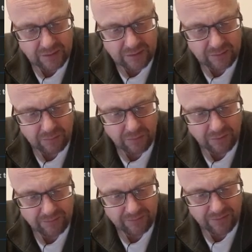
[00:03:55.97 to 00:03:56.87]
is
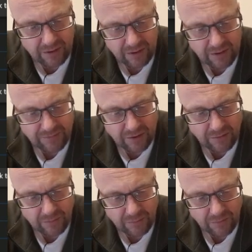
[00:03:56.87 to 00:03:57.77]
0.5
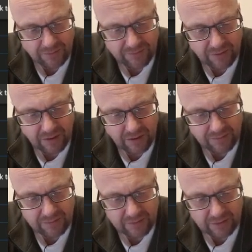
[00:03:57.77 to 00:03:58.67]
over 0.5. Well,
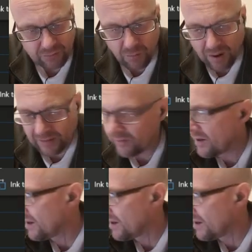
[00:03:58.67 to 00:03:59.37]
that's 1, isn't it?